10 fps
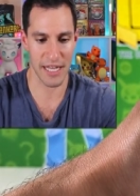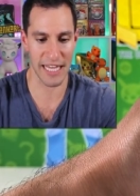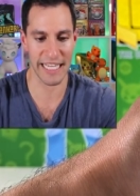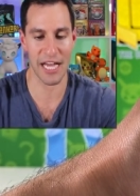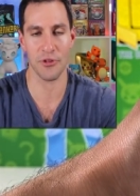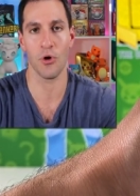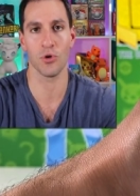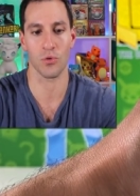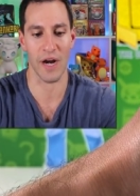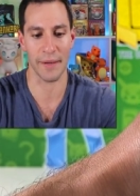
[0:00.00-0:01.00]
I like how the
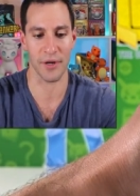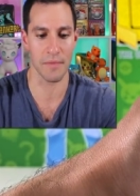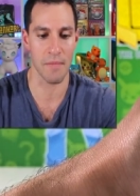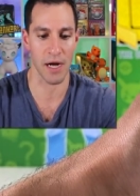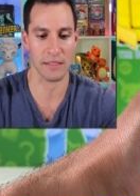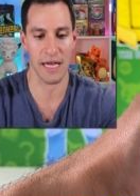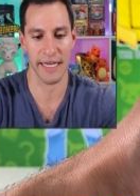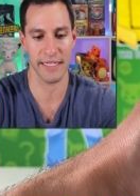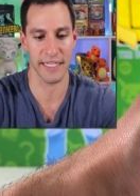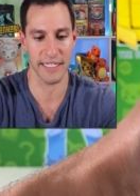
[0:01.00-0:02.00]
whole Grimer and Muck
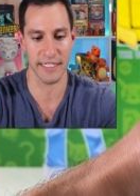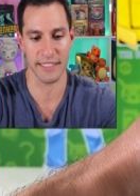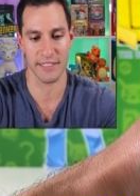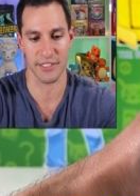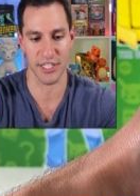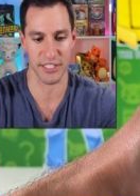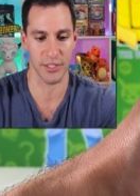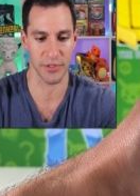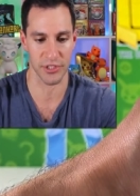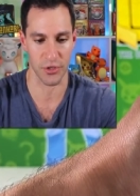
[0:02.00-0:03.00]
line is just
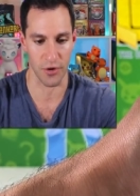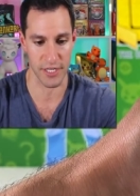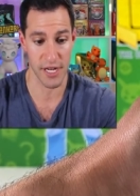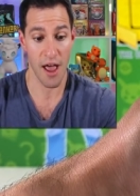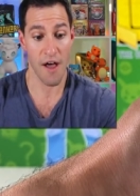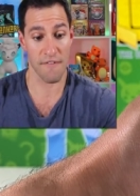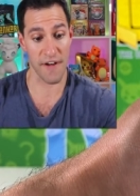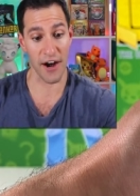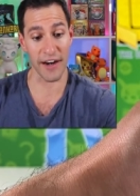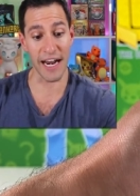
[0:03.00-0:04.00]
doing the chores.
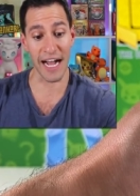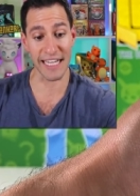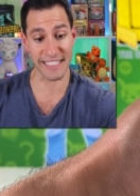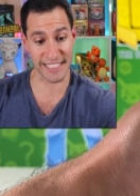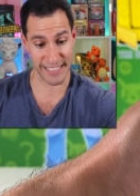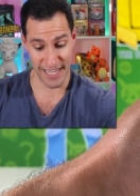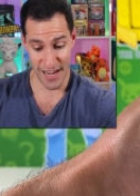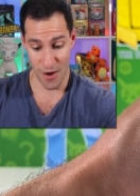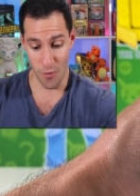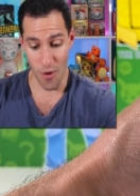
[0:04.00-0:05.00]
Very nice.
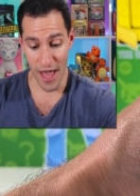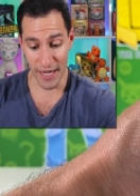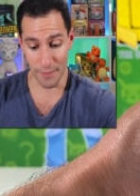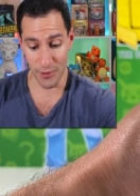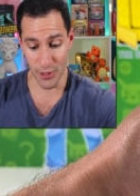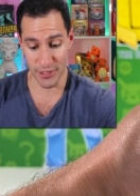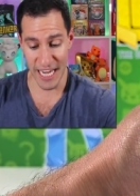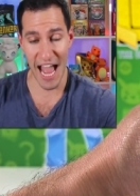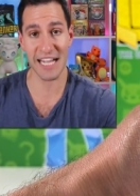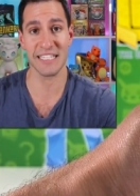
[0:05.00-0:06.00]
Red and blue
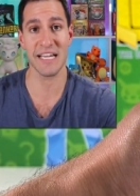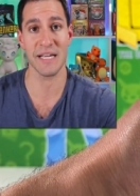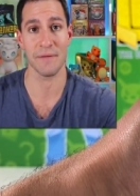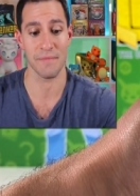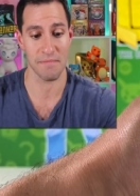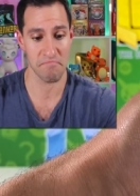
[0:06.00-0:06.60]
tag team.